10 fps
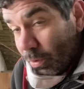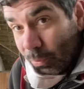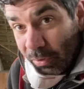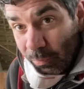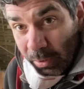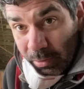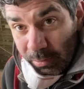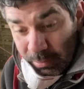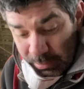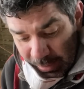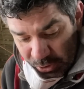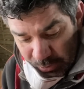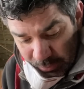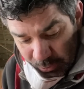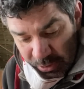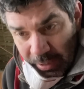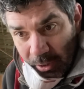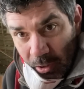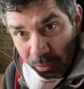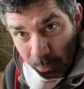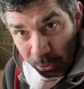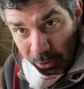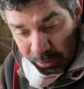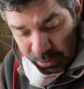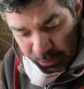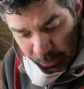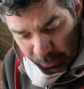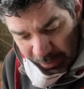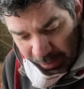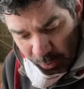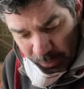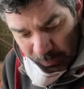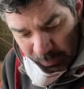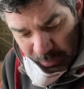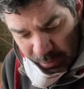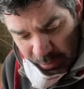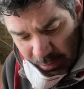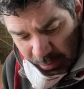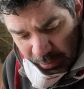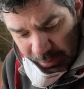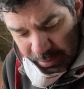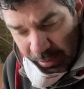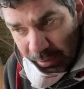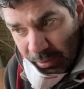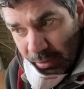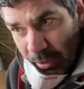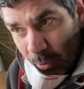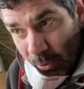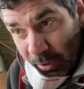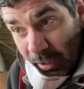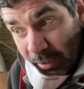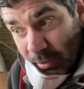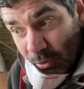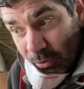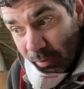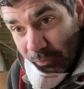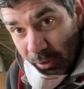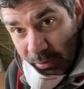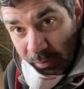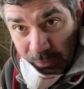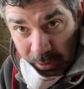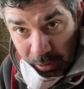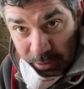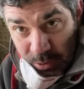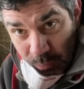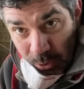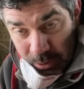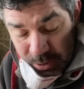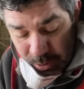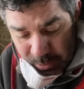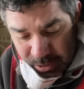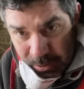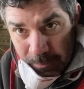with what it actually looks like on the wood. So, and I know a stain or a dye can look different on different kinds of wood. So it's,